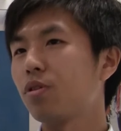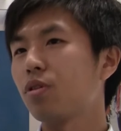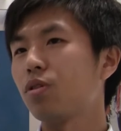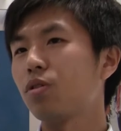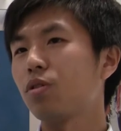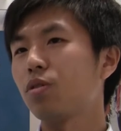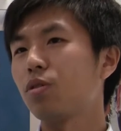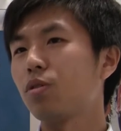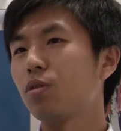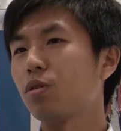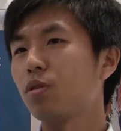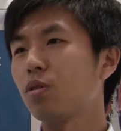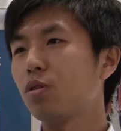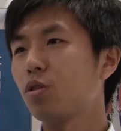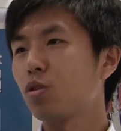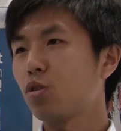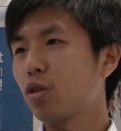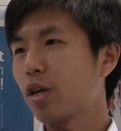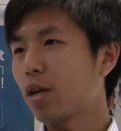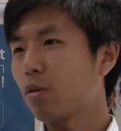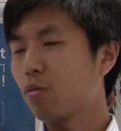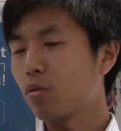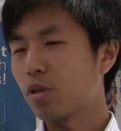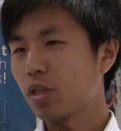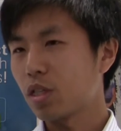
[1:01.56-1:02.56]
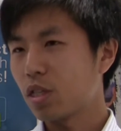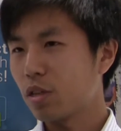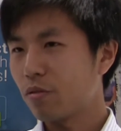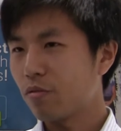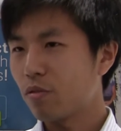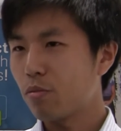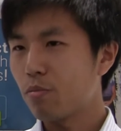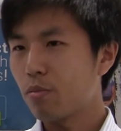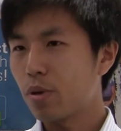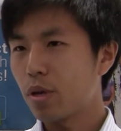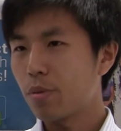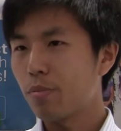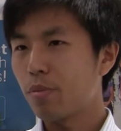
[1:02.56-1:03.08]
to chat with
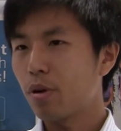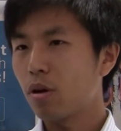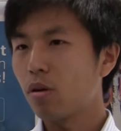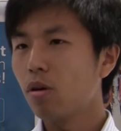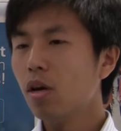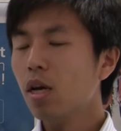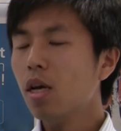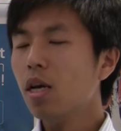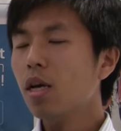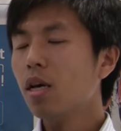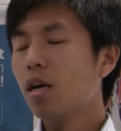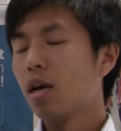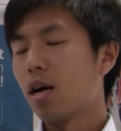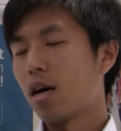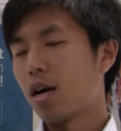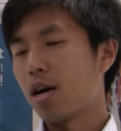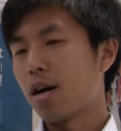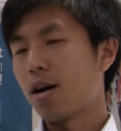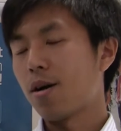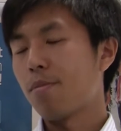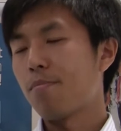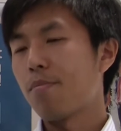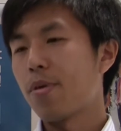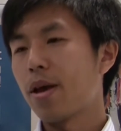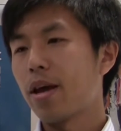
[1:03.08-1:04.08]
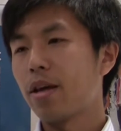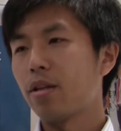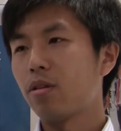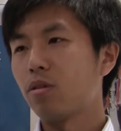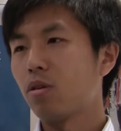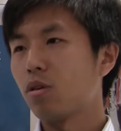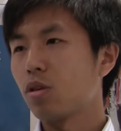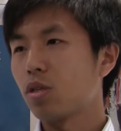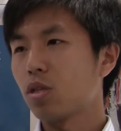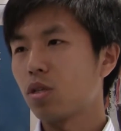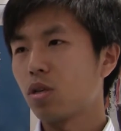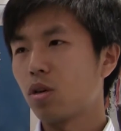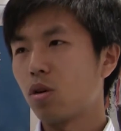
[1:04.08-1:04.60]
different people um, and
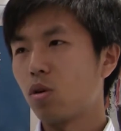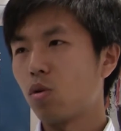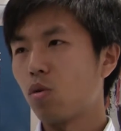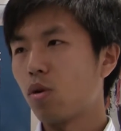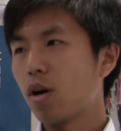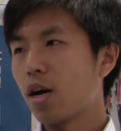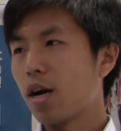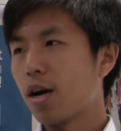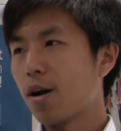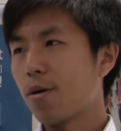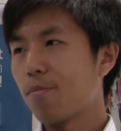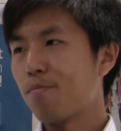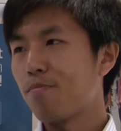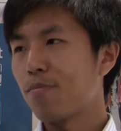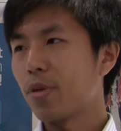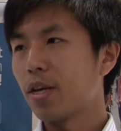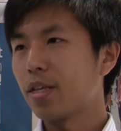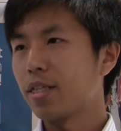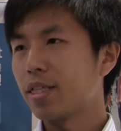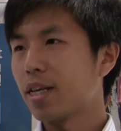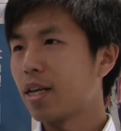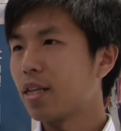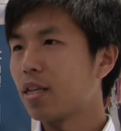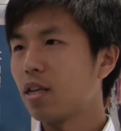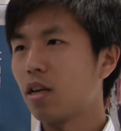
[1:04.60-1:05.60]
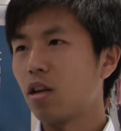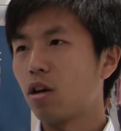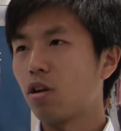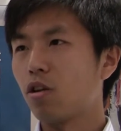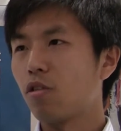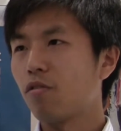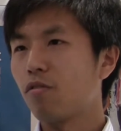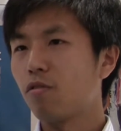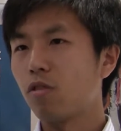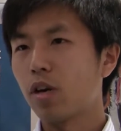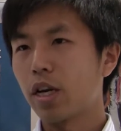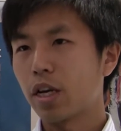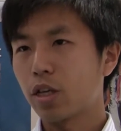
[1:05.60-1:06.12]
also um, attend a lot
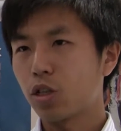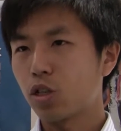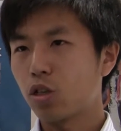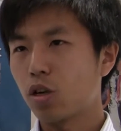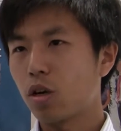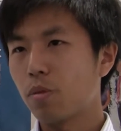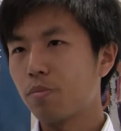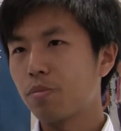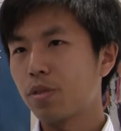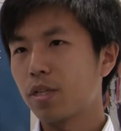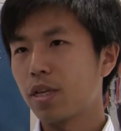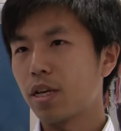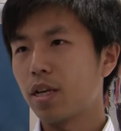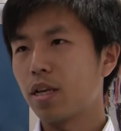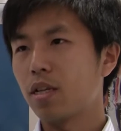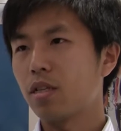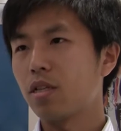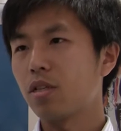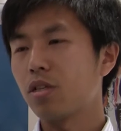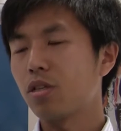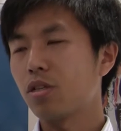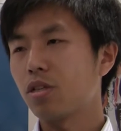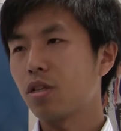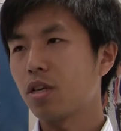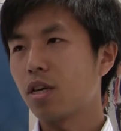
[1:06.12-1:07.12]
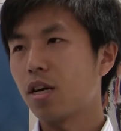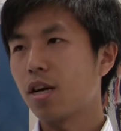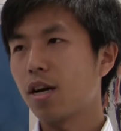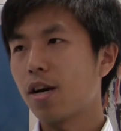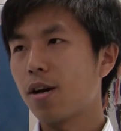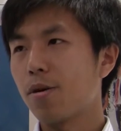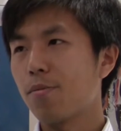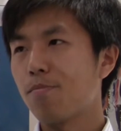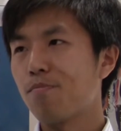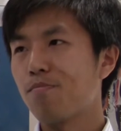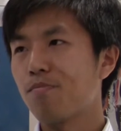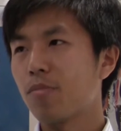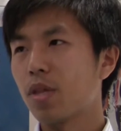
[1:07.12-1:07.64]
of workshops and
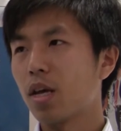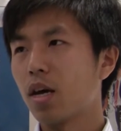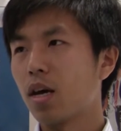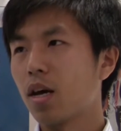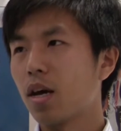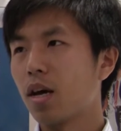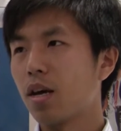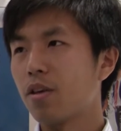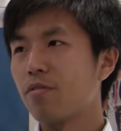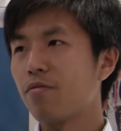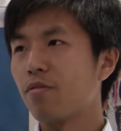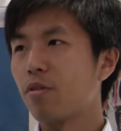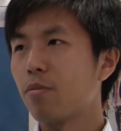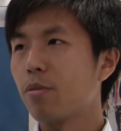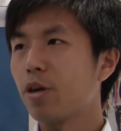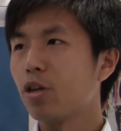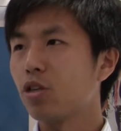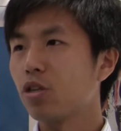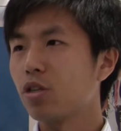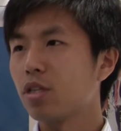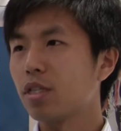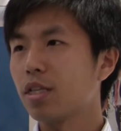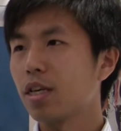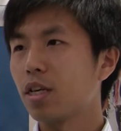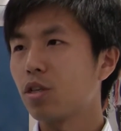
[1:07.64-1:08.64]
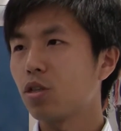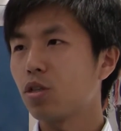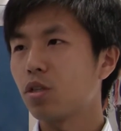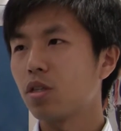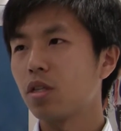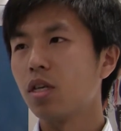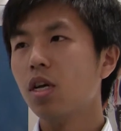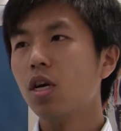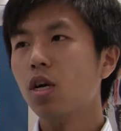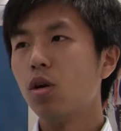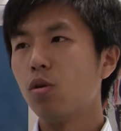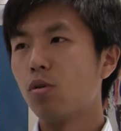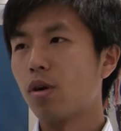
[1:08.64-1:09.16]
um, uh, information session
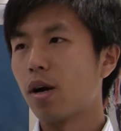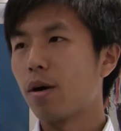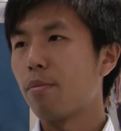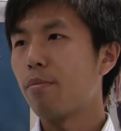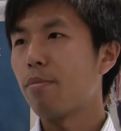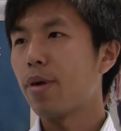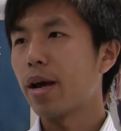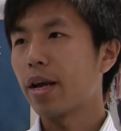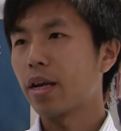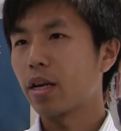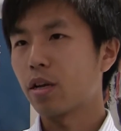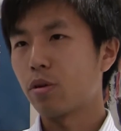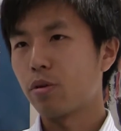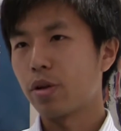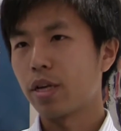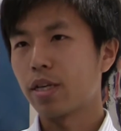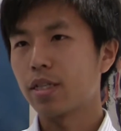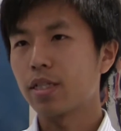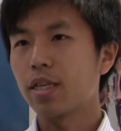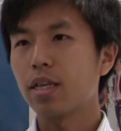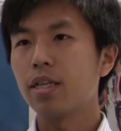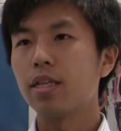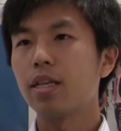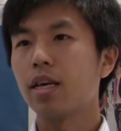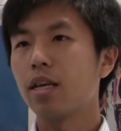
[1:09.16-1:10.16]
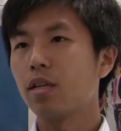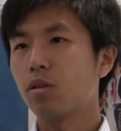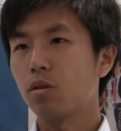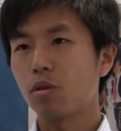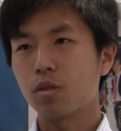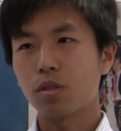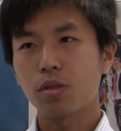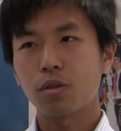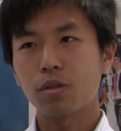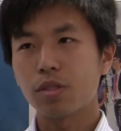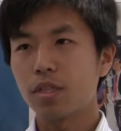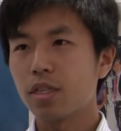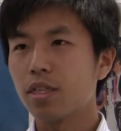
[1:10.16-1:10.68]
around by Career Center and
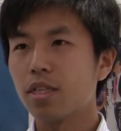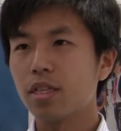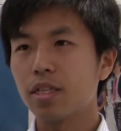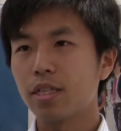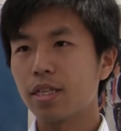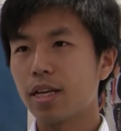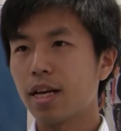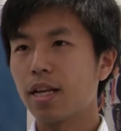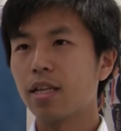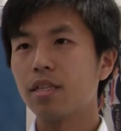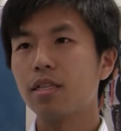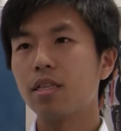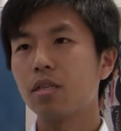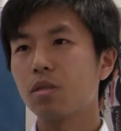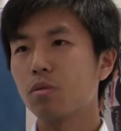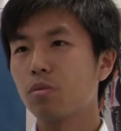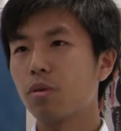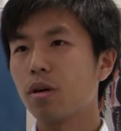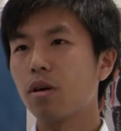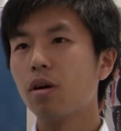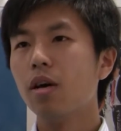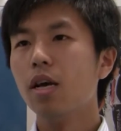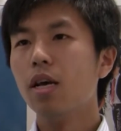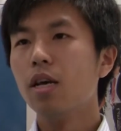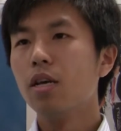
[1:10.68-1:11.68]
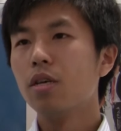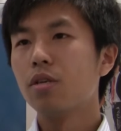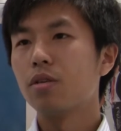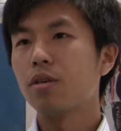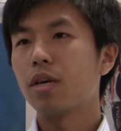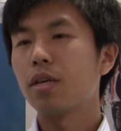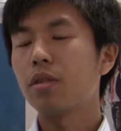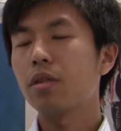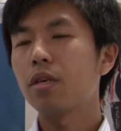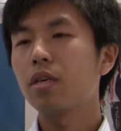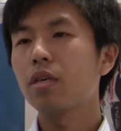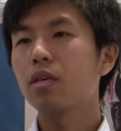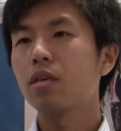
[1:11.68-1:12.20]
also Sydney Talent as well. So
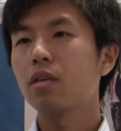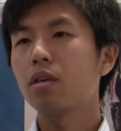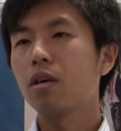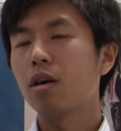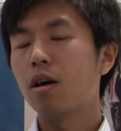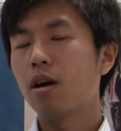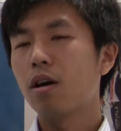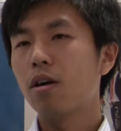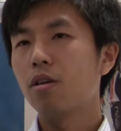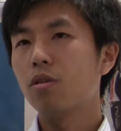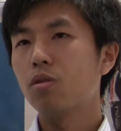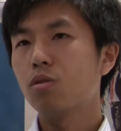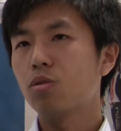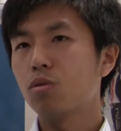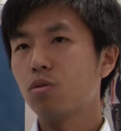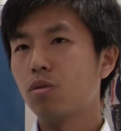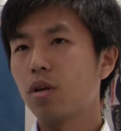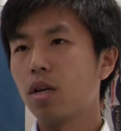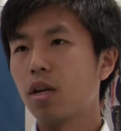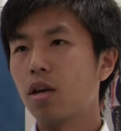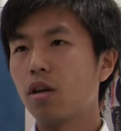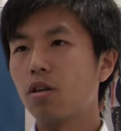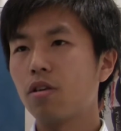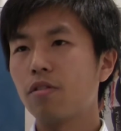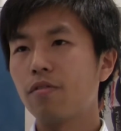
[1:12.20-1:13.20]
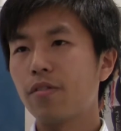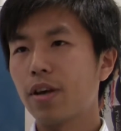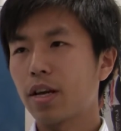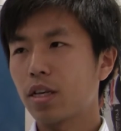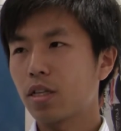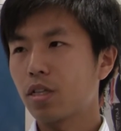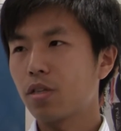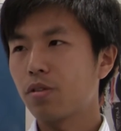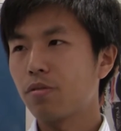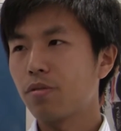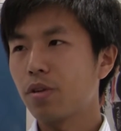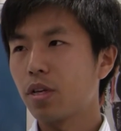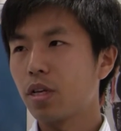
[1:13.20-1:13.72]
I think uh, through a lot of
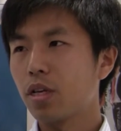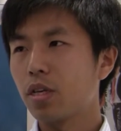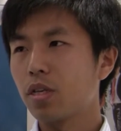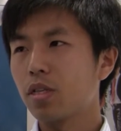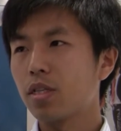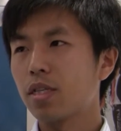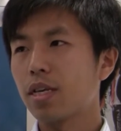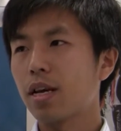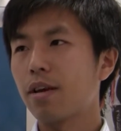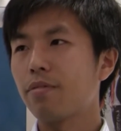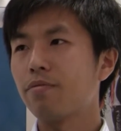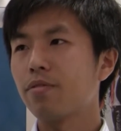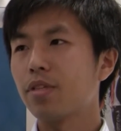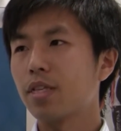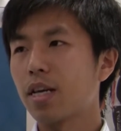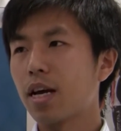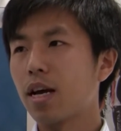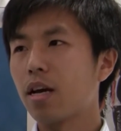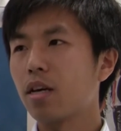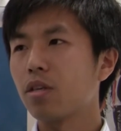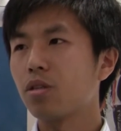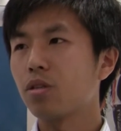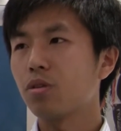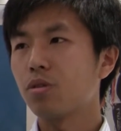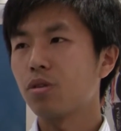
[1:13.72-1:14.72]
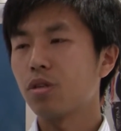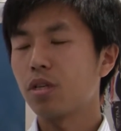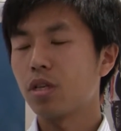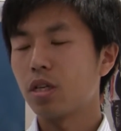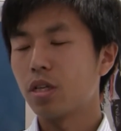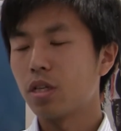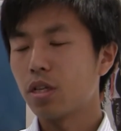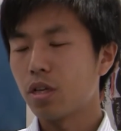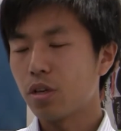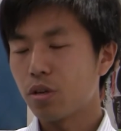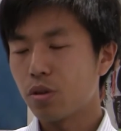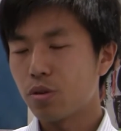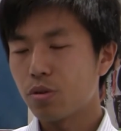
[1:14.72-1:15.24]
activities I've done during
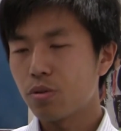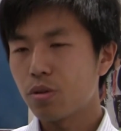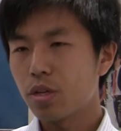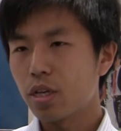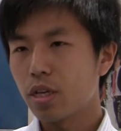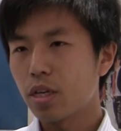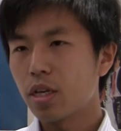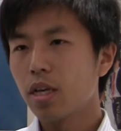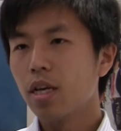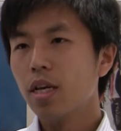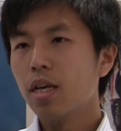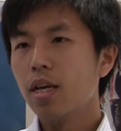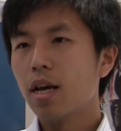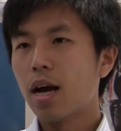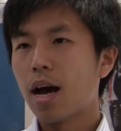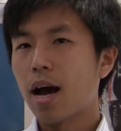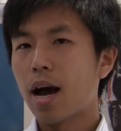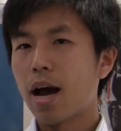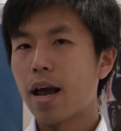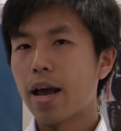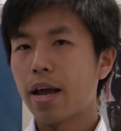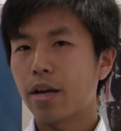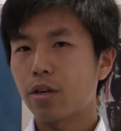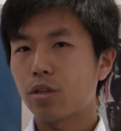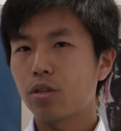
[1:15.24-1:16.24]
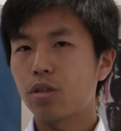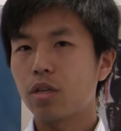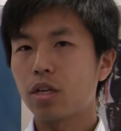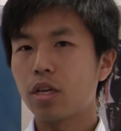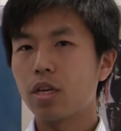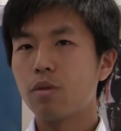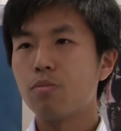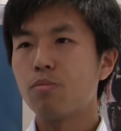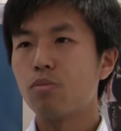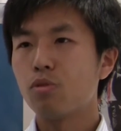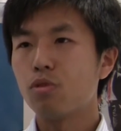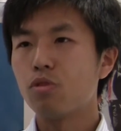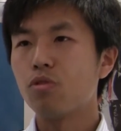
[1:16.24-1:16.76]
in the uni, I
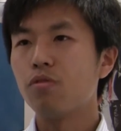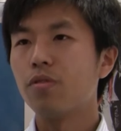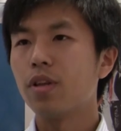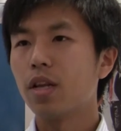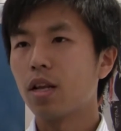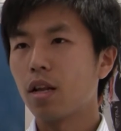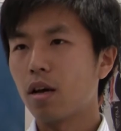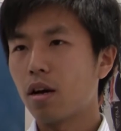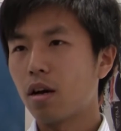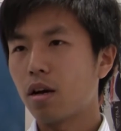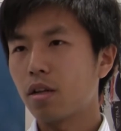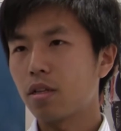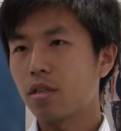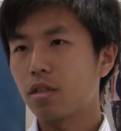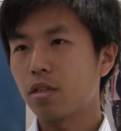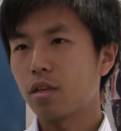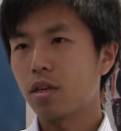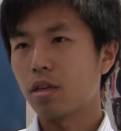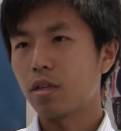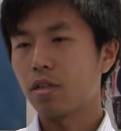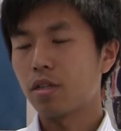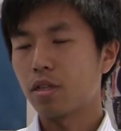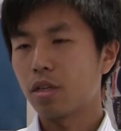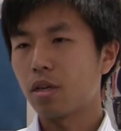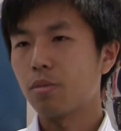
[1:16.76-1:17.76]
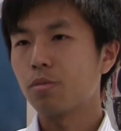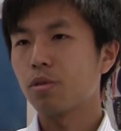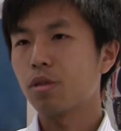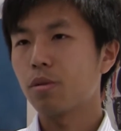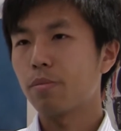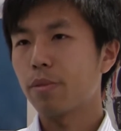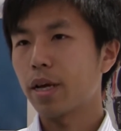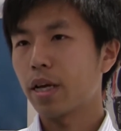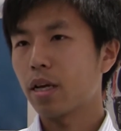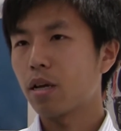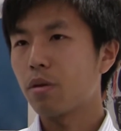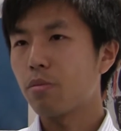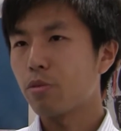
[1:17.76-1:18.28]
actually improved a lot in terms of
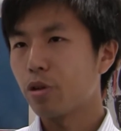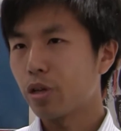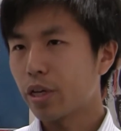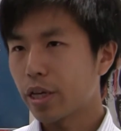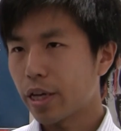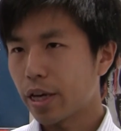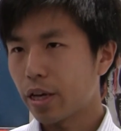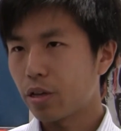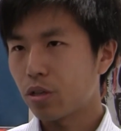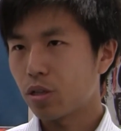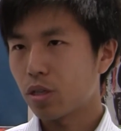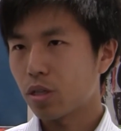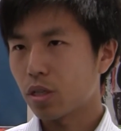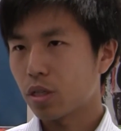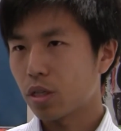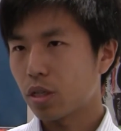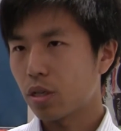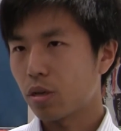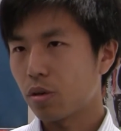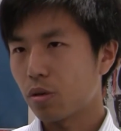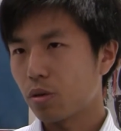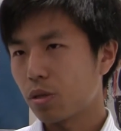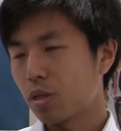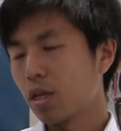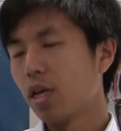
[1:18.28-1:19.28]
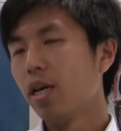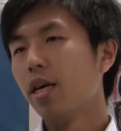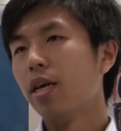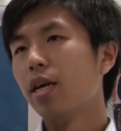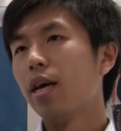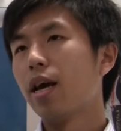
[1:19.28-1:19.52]
my communication skills.